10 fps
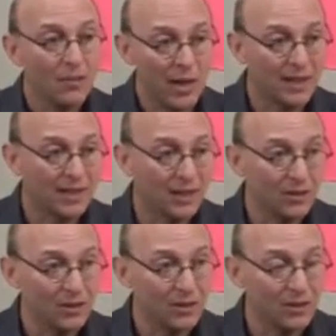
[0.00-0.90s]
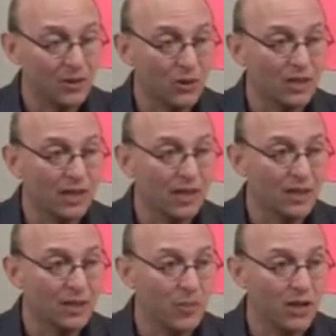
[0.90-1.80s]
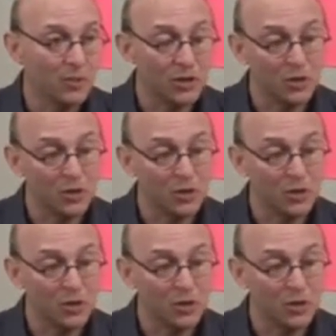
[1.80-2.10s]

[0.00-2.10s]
back down to the storage tank in the basement.